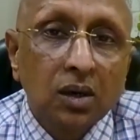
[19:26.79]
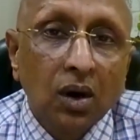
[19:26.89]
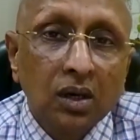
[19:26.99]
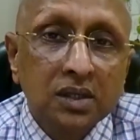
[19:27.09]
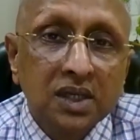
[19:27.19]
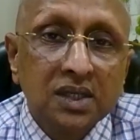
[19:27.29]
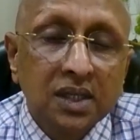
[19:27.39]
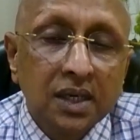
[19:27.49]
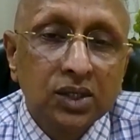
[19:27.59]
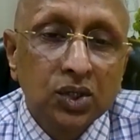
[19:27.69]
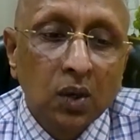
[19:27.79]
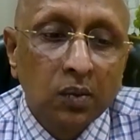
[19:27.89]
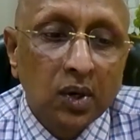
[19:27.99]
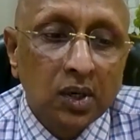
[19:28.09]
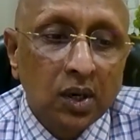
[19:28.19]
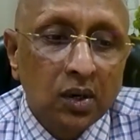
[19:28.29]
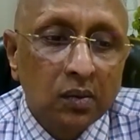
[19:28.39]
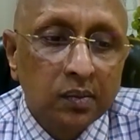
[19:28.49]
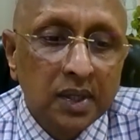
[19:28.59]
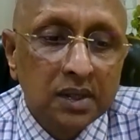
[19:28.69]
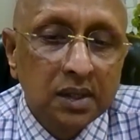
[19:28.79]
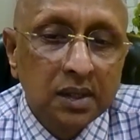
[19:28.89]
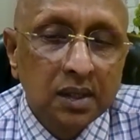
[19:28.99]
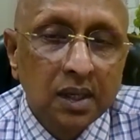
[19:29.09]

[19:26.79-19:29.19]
6th edition of Organ of Medicine.